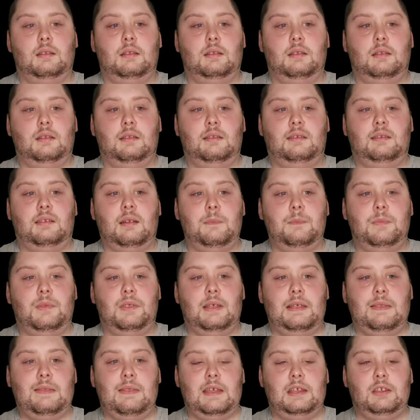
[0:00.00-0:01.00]

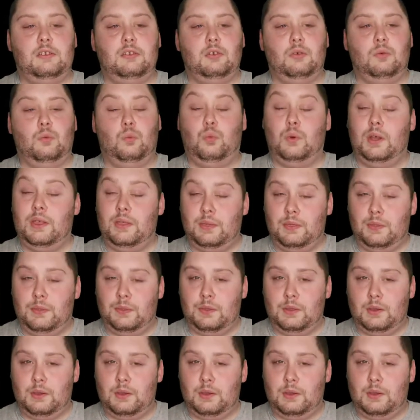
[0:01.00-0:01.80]
Something they do with